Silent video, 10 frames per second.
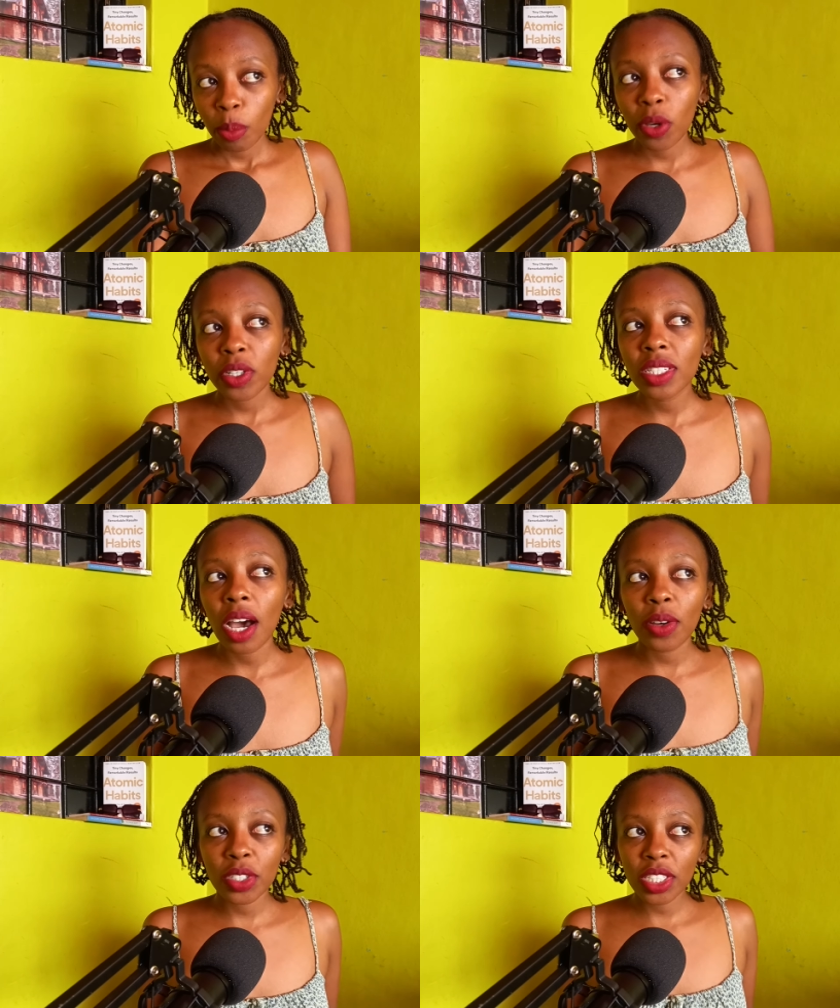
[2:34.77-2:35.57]
Because
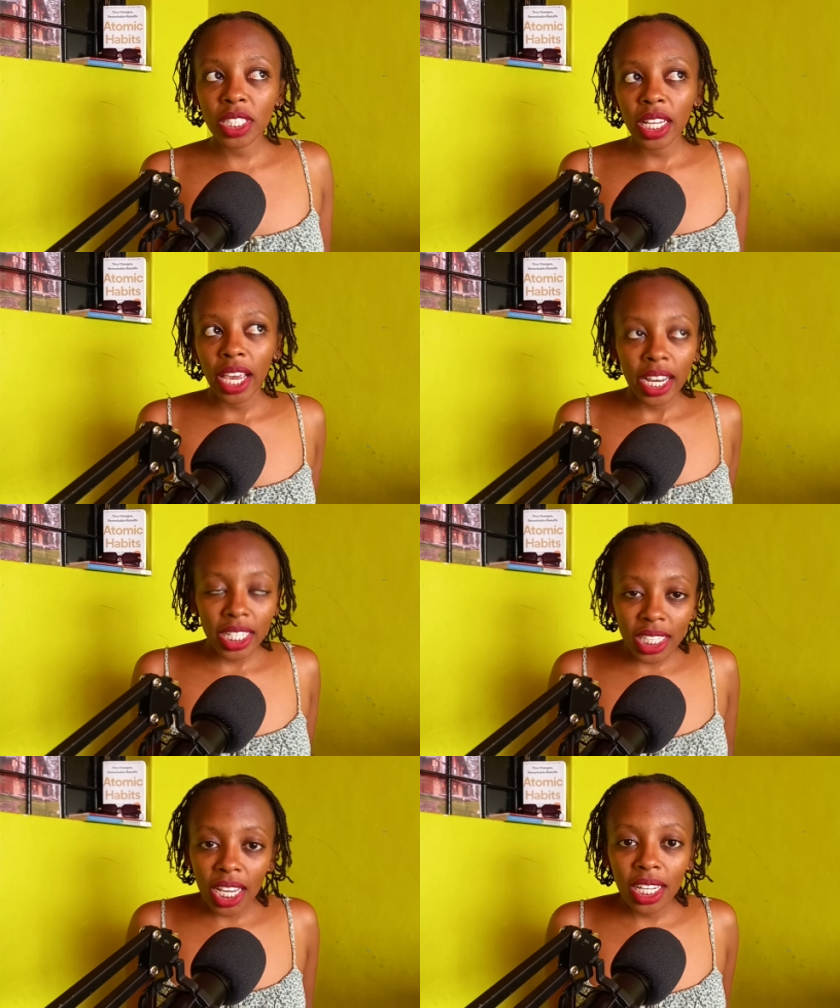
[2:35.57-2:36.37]
I was just
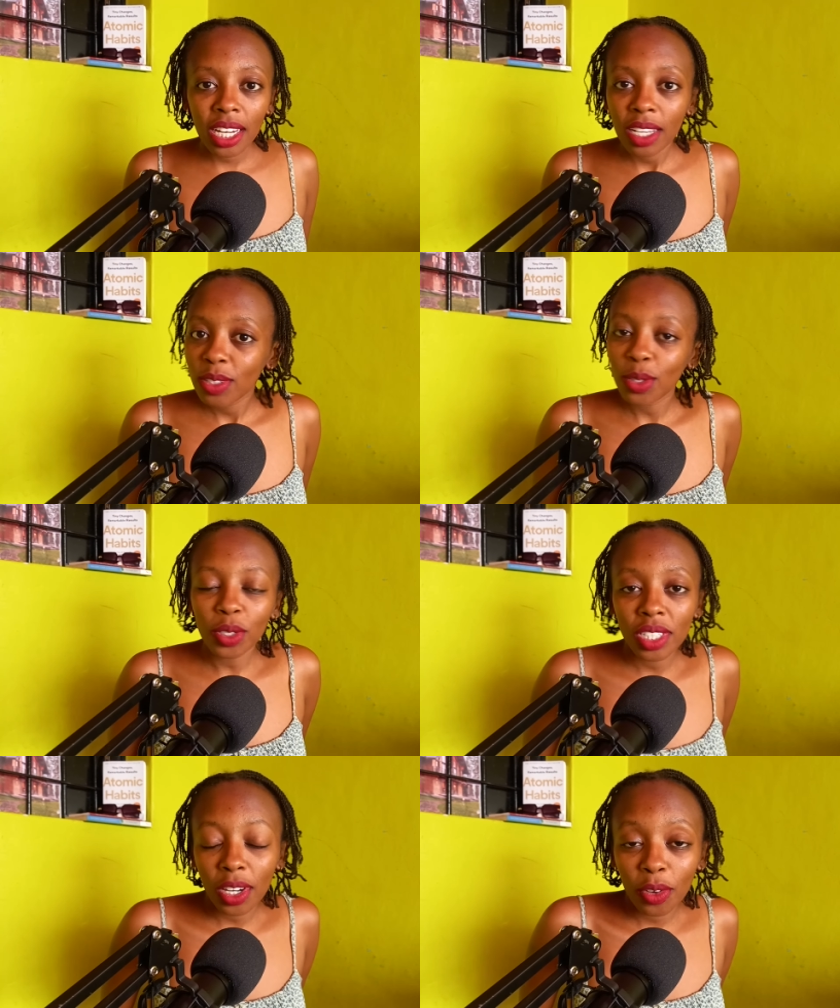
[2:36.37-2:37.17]
like tired and
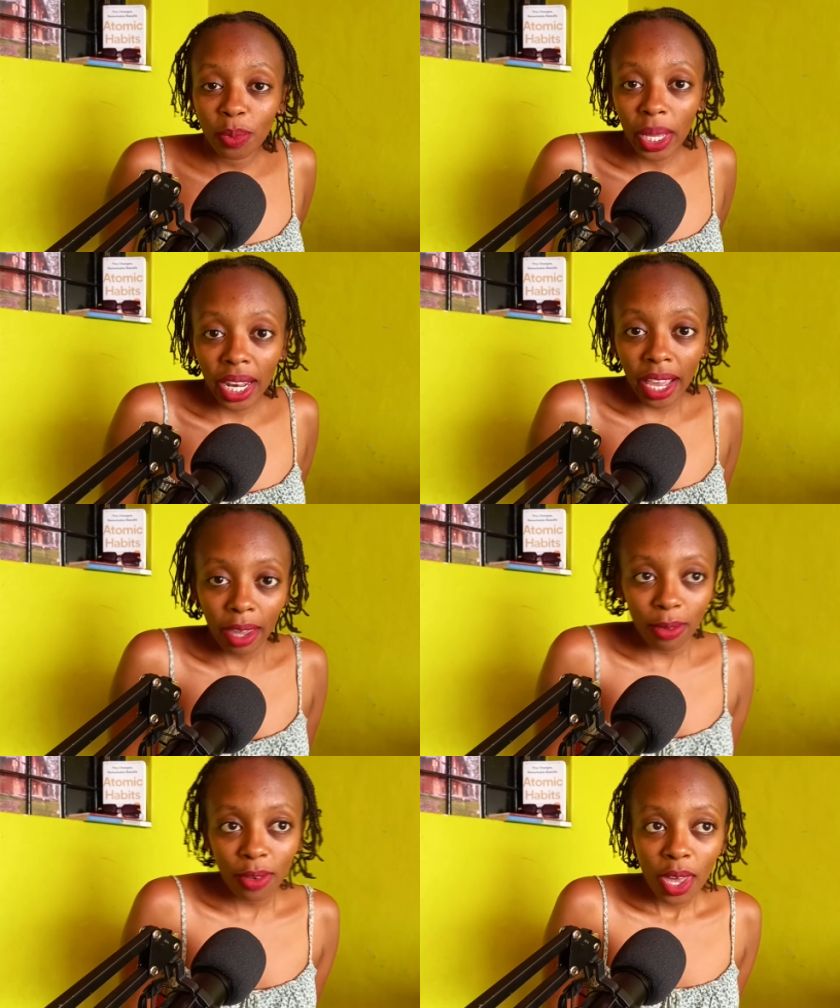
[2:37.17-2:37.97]
exhausted of my
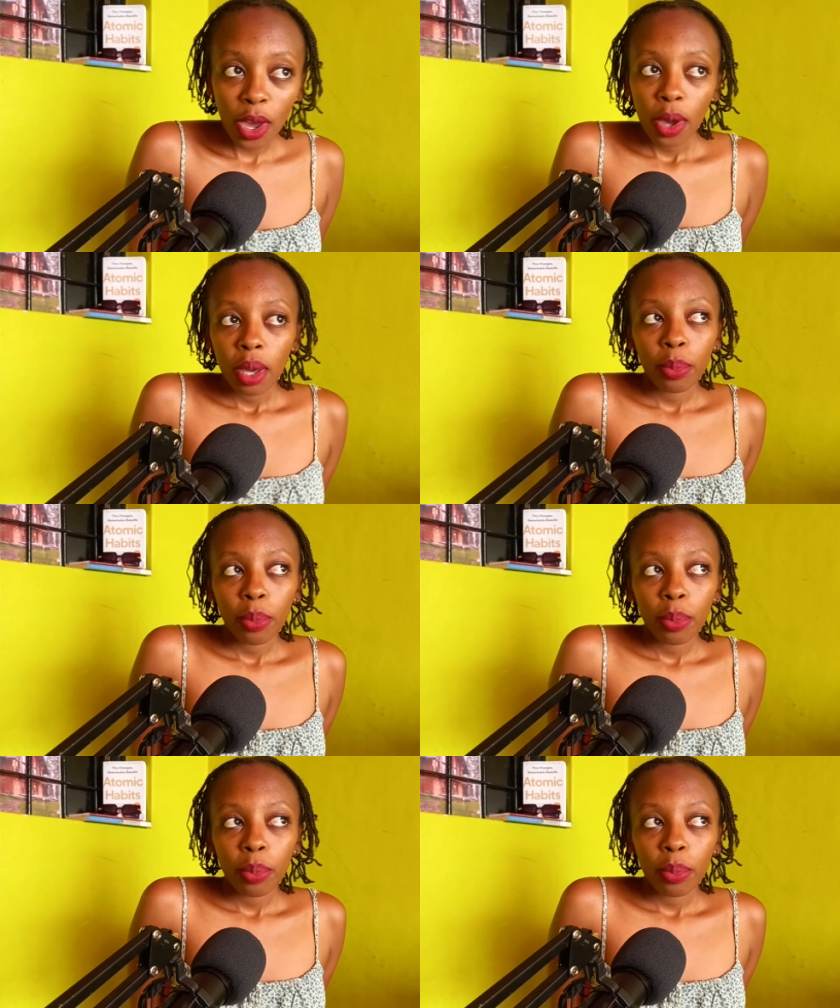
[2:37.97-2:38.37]
life.